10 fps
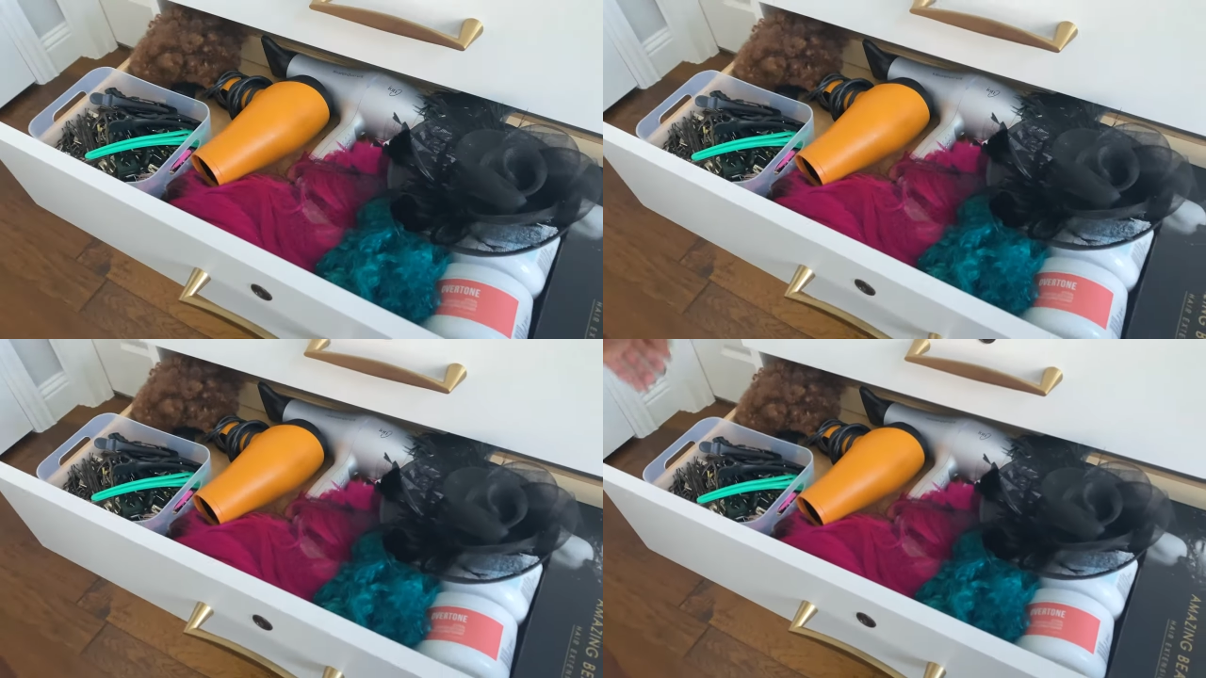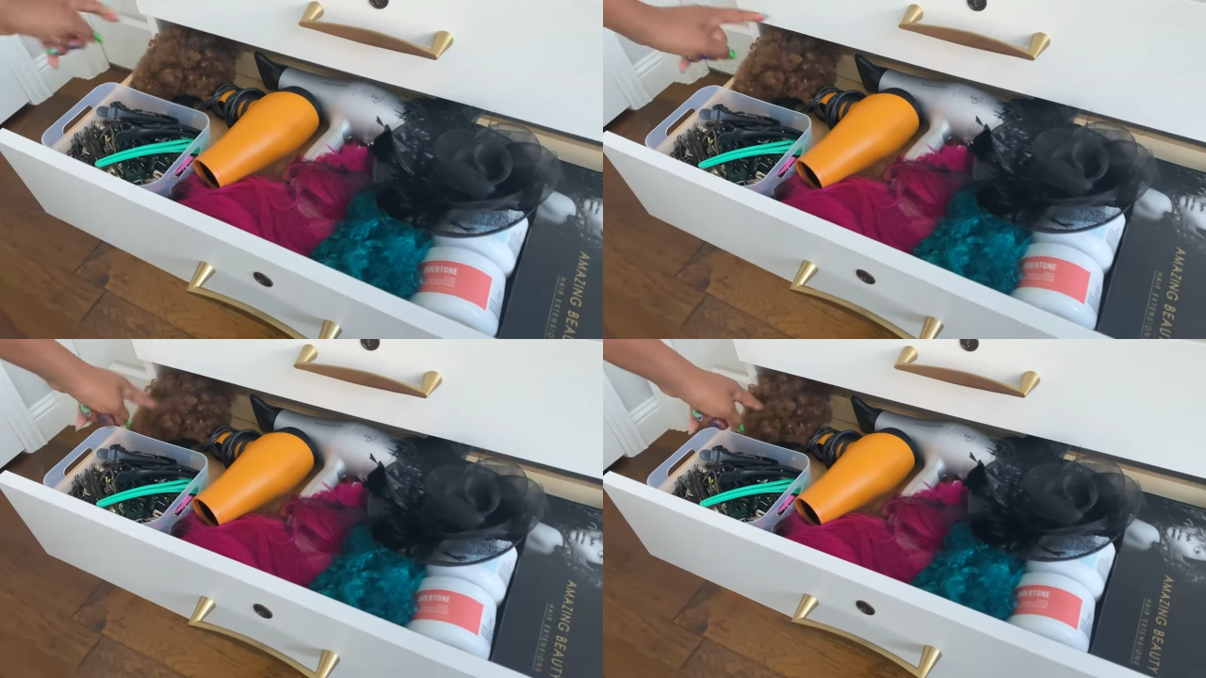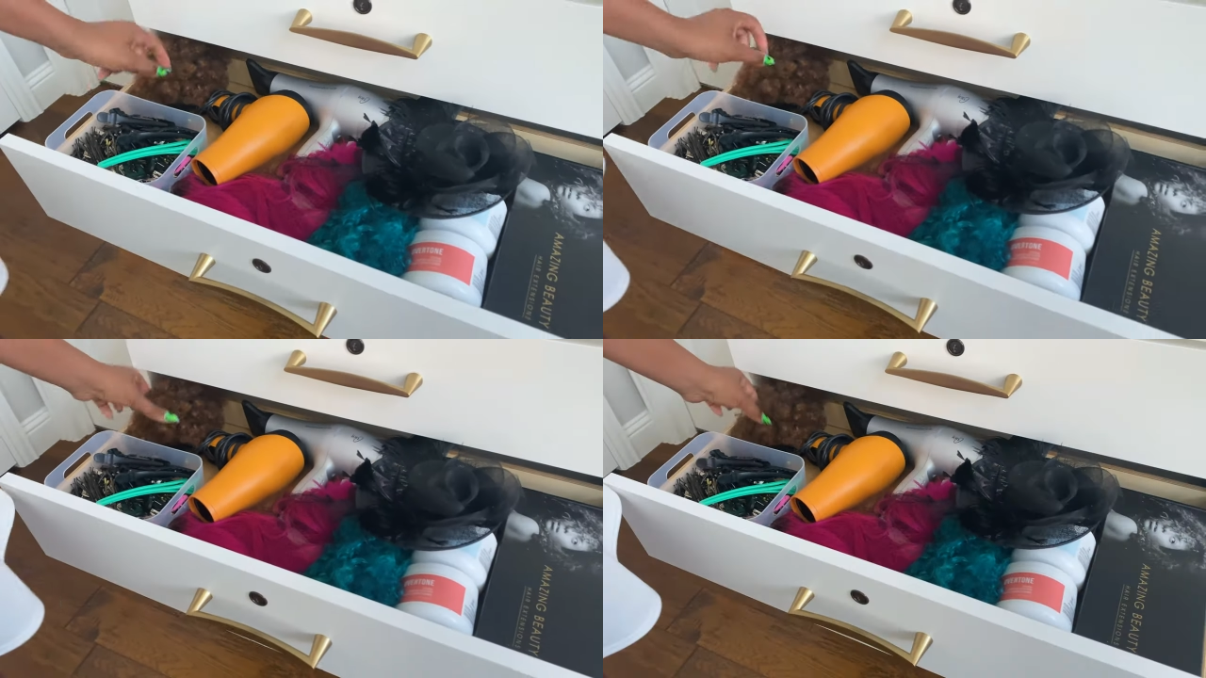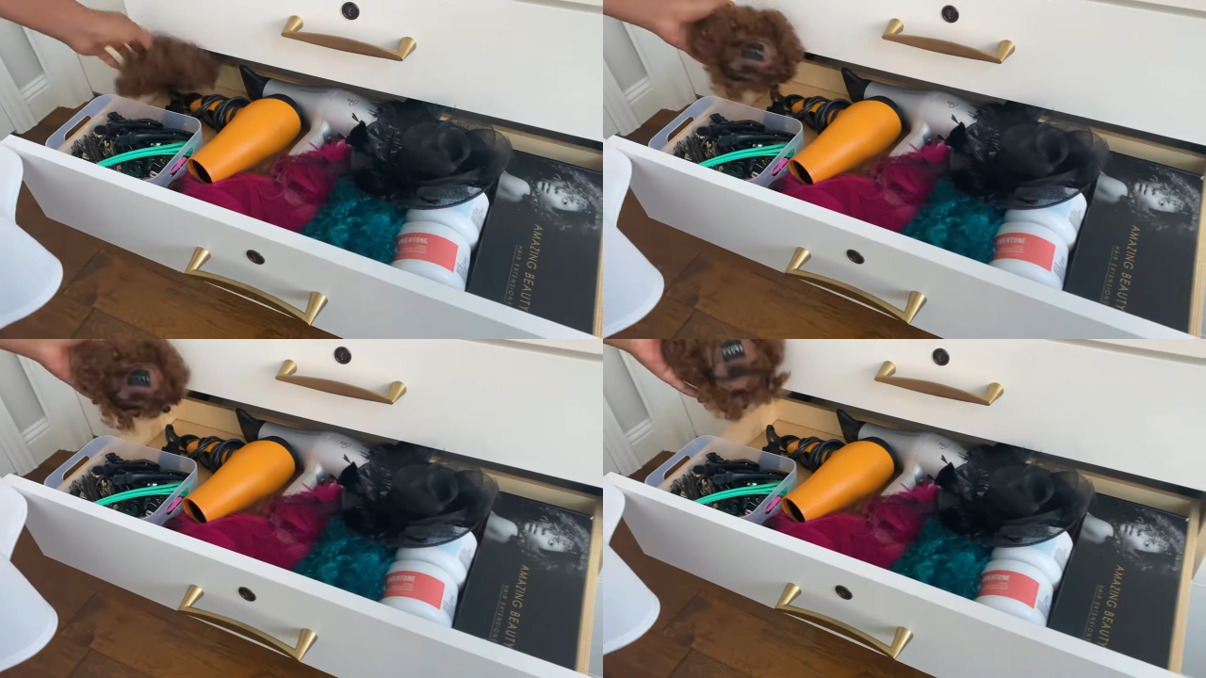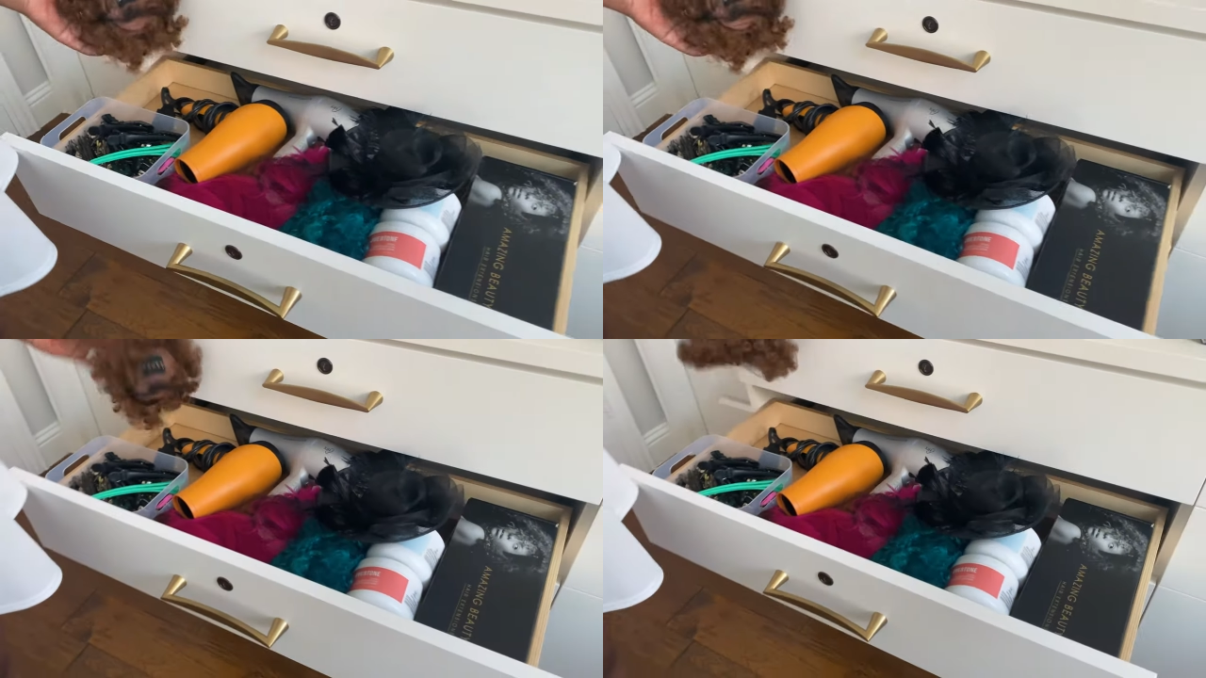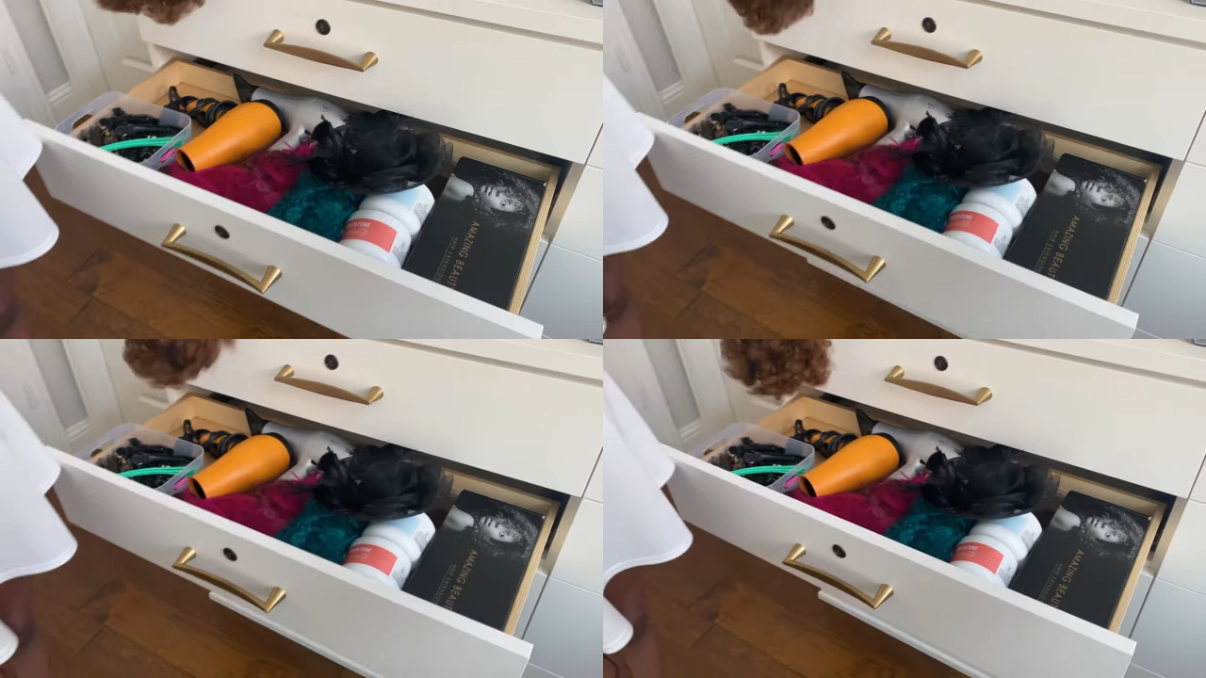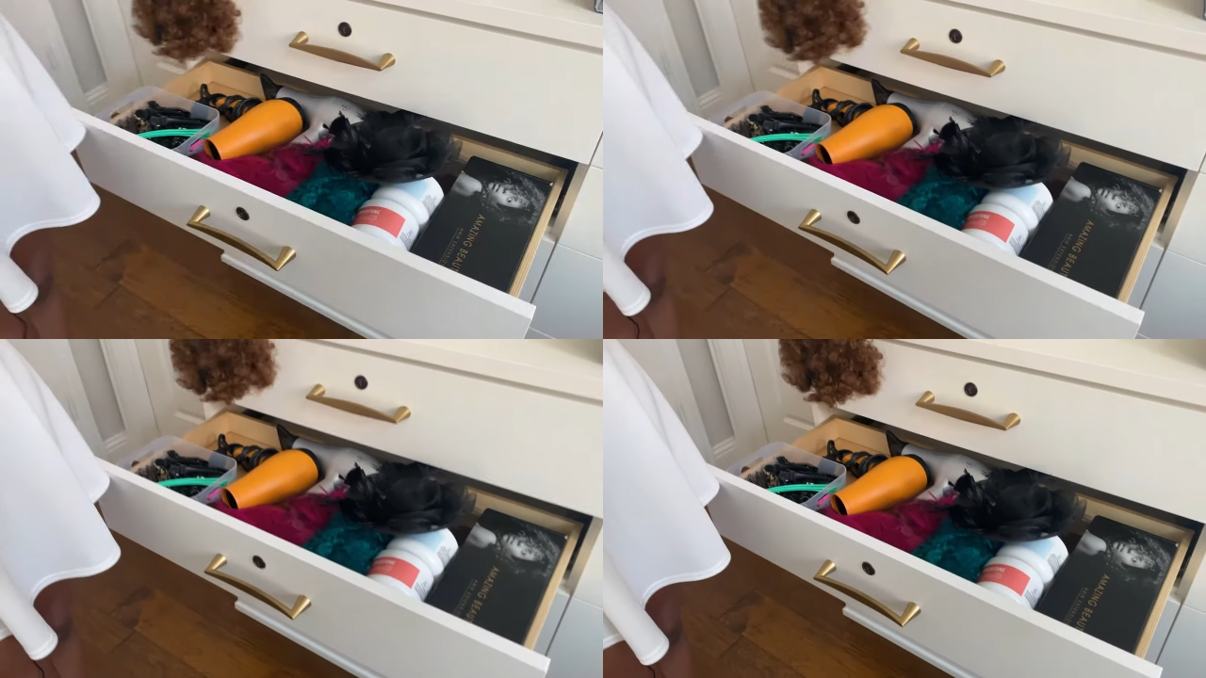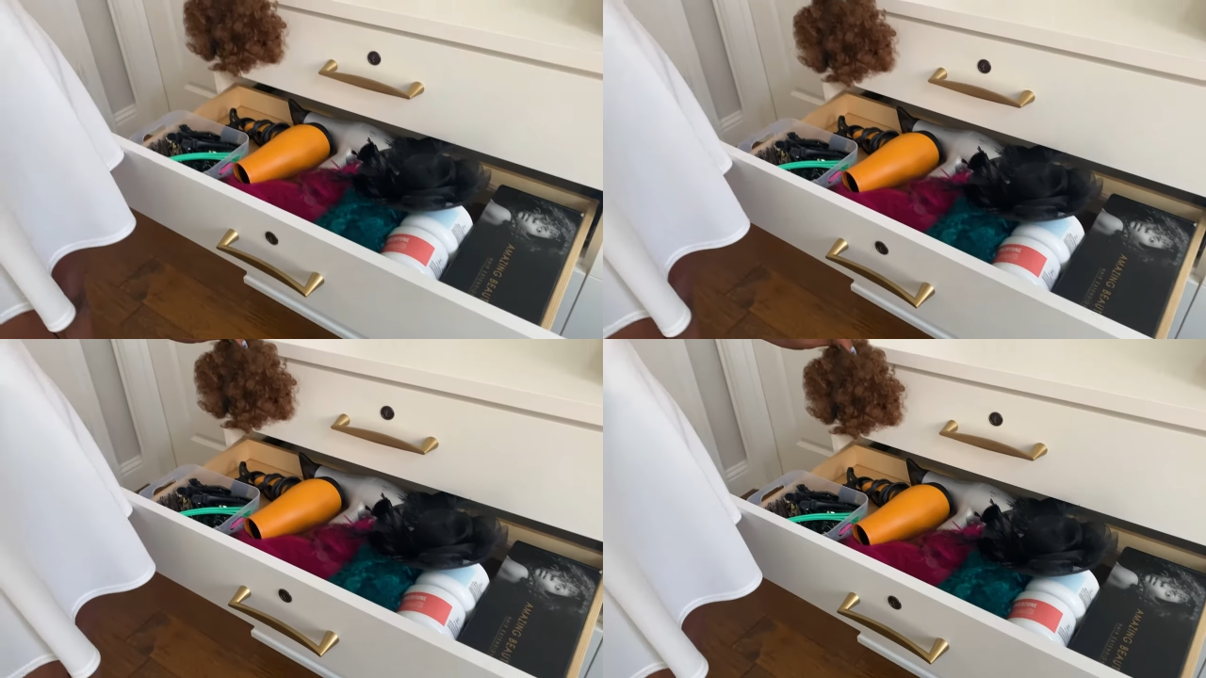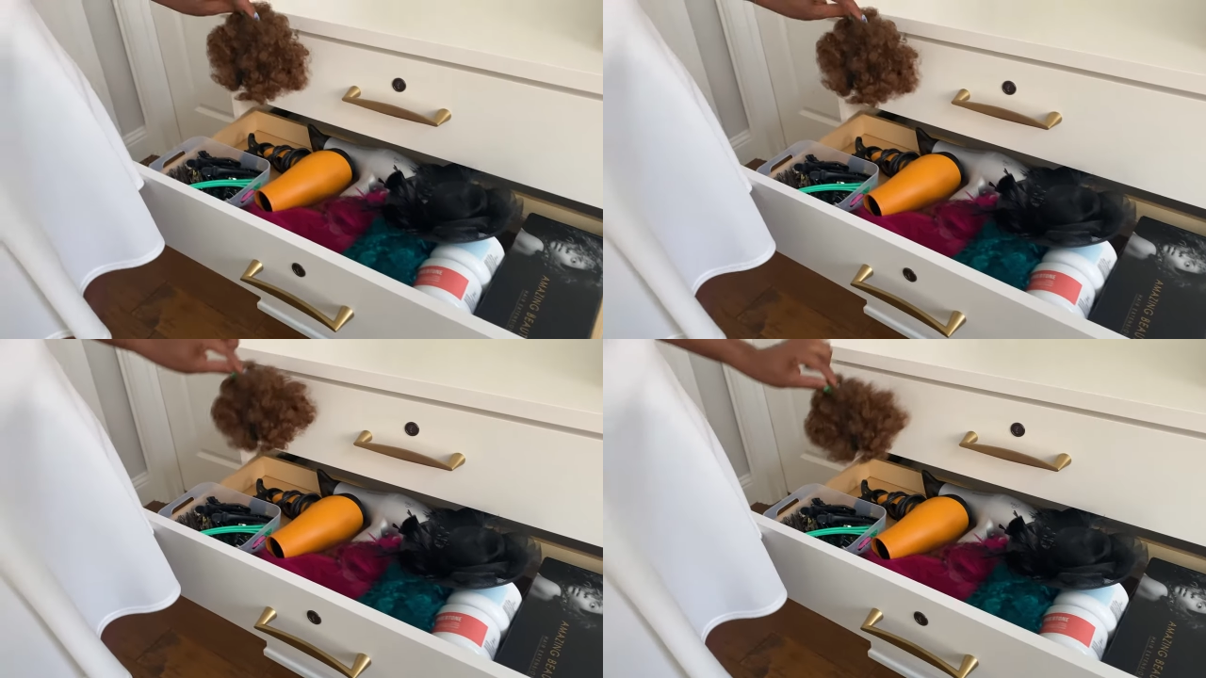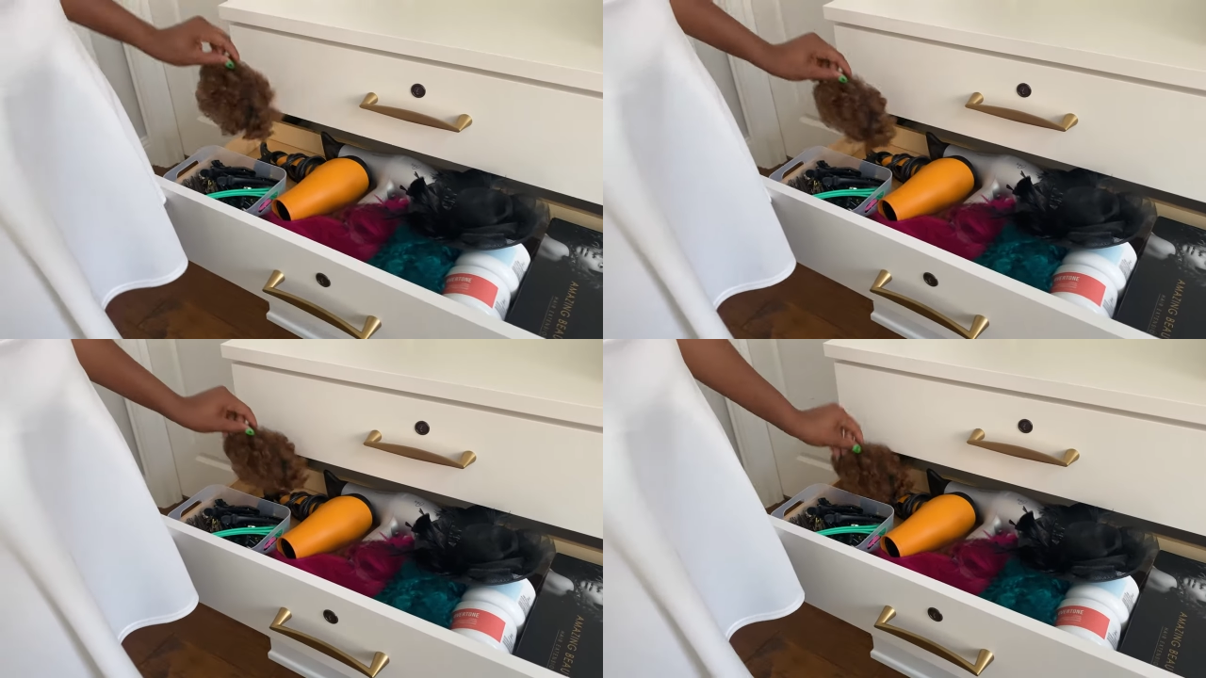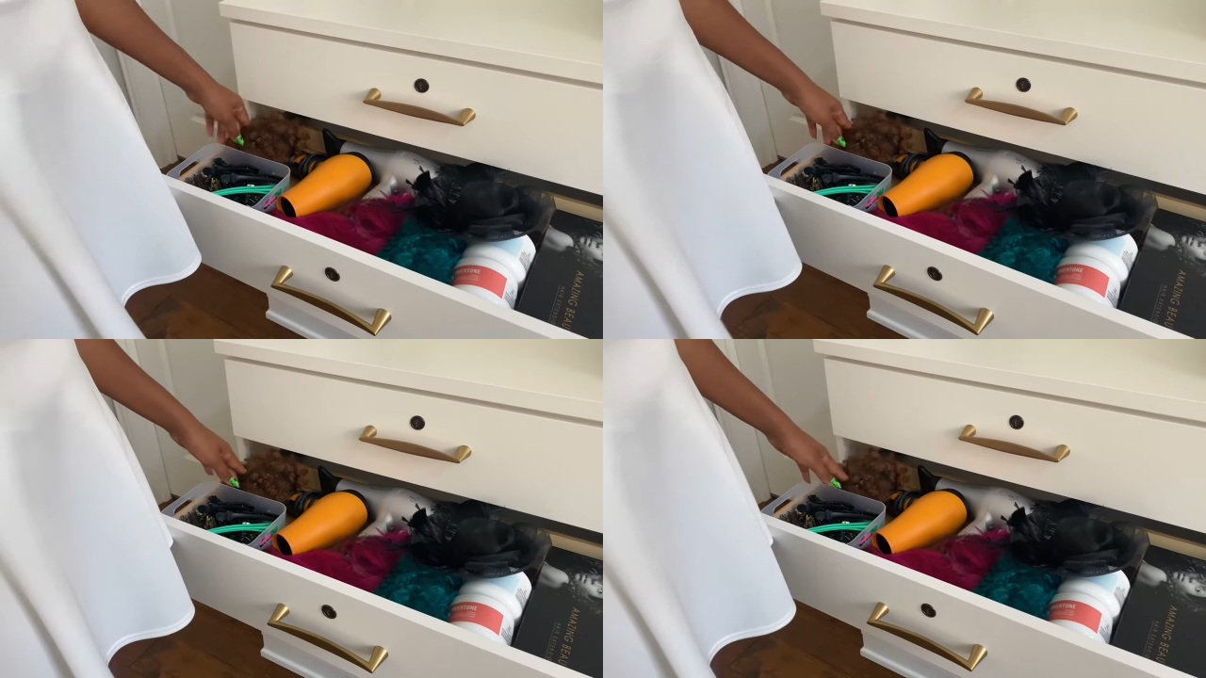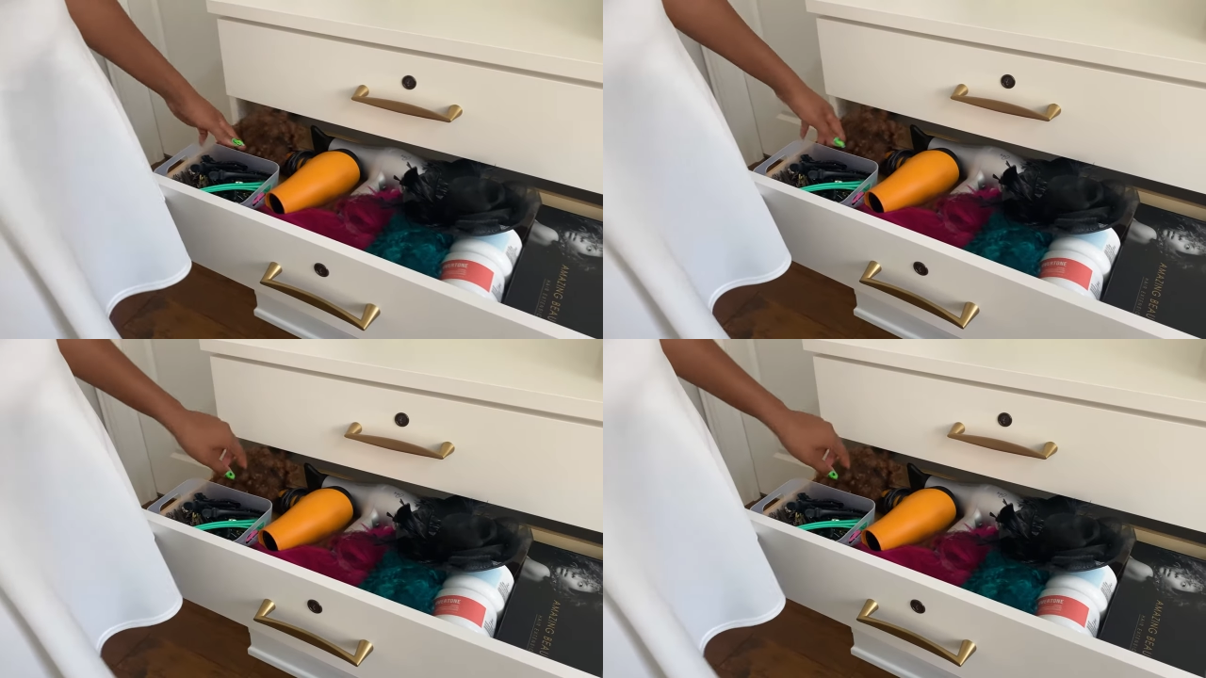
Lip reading: (no speaker visible)